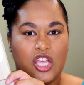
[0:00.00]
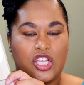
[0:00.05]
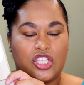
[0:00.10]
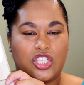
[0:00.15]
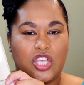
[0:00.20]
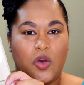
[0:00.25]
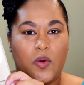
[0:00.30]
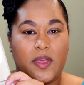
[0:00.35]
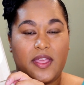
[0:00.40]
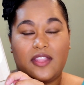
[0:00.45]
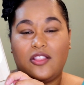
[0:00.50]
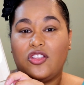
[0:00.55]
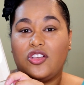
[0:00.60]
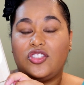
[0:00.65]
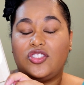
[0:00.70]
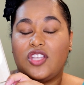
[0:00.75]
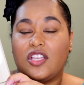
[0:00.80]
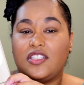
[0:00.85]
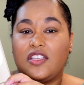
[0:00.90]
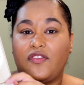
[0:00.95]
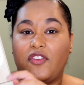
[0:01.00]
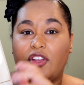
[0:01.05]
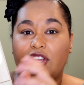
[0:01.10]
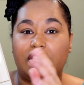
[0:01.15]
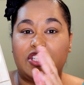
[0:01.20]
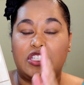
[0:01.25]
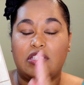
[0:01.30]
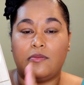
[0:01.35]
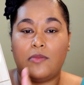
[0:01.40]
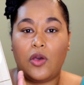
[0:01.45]
So it look, does look very
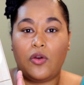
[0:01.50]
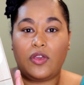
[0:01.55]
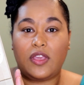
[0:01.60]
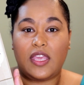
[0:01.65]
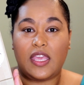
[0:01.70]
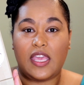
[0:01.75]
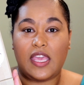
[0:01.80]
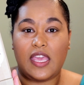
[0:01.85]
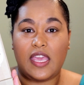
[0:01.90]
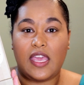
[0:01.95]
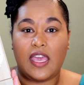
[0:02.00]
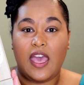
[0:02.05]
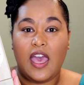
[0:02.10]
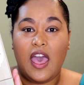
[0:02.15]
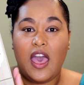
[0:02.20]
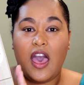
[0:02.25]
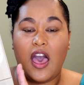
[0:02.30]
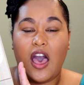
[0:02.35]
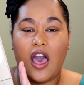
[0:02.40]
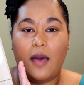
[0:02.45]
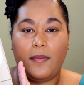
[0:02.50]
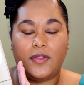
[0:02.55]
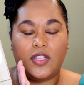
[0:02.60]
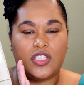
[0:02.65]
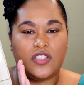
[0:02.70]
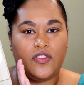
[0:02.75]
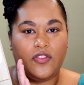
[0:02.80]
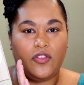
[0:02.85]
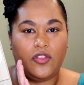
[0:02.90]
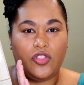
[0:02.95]
smoky, um, it
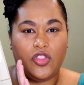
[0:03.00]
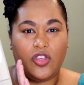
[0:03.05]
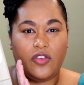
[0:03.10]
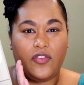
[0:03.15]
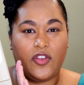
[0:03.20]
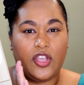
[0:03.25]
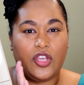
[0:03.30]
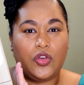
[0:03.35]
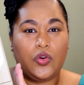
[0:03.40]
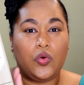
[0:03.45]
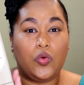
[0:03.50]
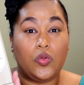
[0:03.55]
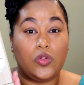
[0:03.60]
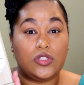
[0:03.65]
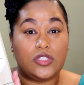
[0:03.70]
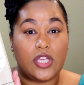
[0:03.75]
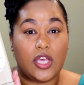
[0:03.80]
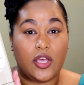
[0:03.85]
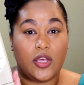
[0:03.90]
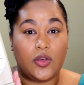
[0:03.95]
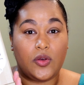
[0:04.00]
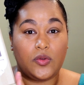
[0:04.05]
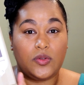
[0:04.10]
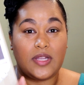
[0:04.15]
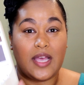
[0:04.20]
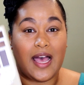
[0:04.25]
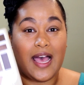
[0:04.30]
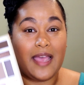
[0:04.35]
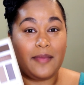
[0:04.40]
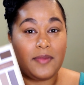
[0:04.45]
does look very cool
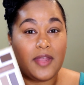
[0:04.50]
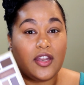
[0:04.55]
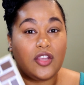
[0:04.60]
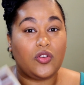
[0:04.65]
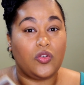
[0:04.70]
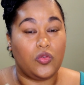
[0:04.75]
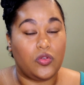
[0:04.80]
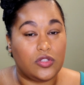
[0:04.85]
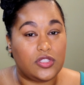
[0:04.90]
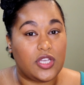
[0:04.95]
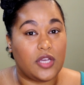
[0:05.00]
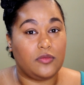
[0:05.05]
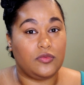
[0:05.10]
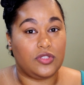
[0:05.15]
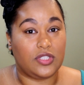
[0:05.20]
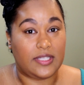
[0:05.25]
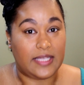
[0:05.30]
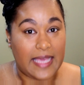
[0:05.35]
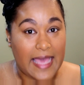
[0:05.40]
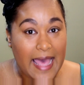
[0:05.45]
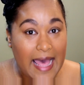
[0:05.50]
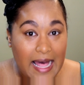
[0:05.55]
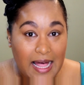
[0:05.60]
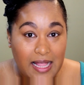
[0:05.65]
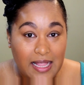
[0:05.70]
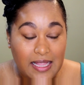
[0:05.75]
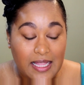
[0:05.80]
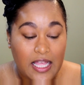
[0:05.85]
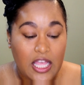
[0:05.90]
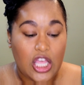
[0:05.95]
toned. I'm not a cool toned
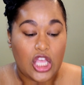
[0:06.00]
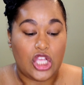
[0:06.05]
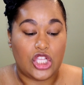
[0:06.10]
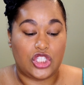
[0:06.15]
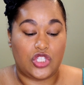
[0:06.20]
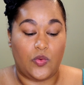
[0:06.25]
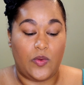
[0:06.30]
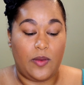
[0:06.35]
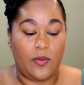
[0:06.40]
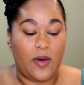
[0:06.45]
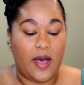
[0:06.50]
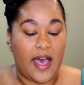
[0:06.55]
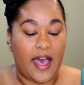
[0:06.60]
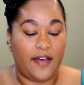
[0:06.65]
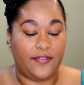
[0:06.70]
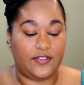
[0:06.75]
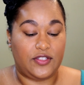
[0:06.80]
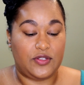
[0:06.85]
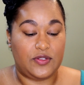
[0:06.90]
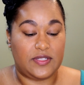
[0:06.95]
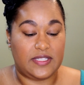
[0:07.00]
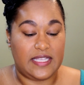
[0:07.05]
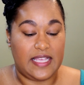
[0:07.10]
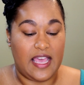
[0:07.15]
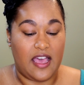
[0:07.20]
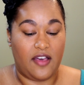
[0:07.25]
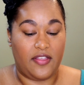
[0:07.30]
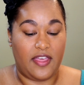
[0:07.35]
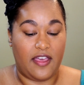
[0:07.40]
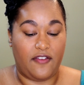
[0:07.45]
gal, so we will have to see
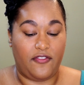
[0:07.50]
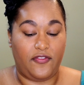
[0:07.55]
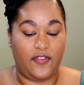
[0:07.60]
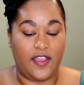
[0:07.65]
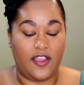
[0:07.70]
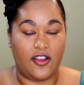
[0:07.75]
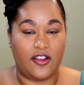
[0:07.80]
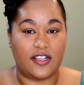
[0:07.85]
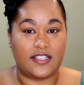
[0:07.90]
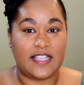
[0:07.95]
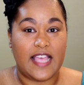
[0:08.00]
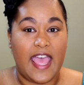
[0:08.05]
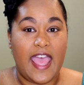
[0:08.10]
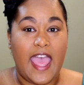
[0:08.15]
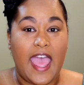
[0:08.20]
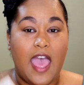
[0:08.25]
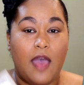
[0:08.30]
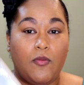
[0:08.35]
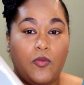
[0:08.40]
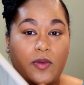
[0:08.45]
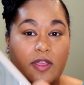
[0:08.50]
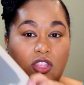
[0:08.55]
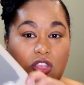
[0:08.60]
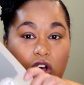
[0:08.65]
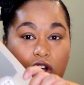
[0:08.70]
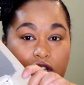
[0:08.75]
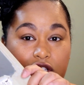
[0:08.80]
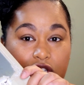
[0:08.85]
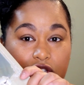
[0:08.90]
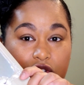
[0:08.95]
how that fares. And we
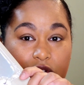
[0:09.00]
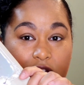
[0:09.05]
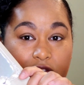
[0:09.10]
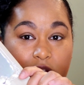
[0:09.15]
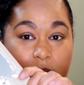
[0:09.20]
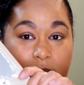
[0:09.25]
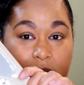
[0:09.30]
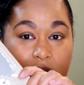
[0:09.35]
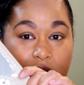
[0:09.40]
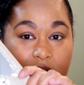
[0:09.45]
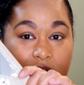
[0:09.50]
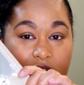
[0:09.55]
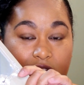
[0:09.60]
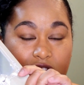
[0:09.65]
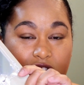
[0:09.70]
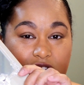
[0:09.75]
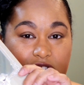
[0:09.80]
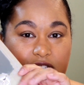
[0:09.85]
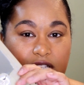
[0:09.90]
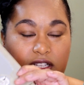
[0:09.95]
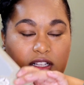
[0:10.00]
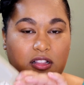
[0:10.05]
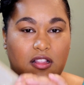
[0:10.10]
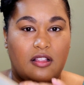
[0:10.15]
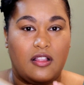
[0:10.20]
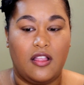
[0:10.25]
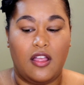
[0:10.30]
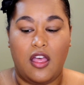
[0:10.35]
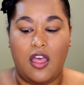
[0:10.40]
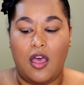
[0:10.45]
also do have a mirror. It looks a
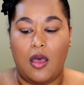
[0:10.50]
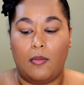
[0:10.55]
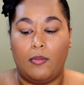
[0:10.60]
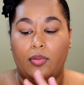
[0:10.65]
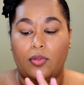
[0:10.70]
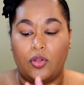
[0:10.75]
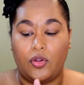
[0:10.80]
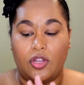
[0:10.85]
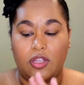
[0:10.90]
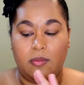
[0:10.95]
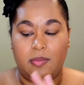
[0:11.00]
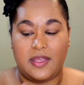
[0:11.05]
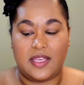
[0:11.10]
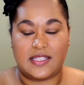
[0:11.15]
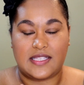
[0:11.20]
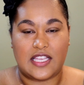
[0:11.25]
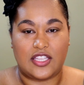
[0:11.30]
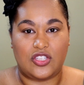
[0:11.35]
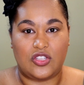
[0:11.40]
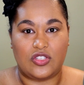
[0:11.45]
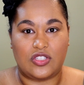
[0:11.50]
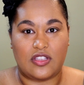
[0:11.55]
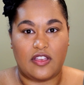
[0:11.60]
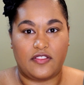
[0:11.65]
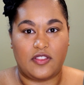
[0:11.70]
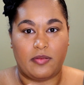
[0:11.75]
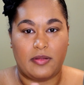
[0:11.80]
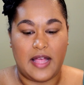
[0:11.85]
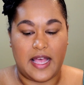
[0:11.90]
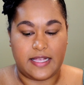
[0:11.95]
little blurry because I do still
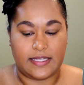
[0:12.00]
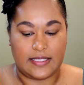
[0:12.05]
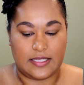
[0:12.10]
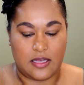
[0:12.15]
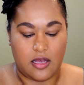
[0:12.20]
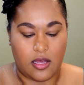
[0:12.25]
have the plastic